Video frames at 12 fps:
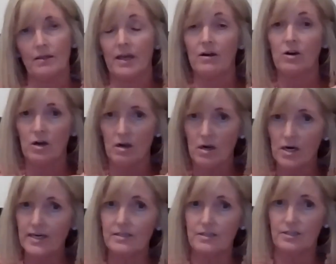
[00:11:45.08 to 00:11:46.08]
are
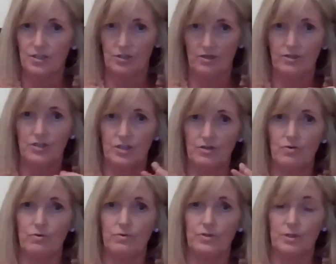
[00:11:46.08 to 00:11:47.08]
hard
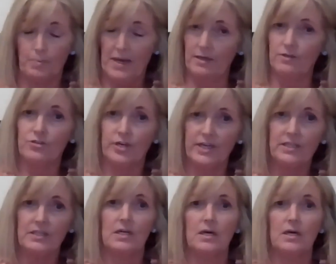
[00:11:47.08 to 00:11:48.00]
to penetrate.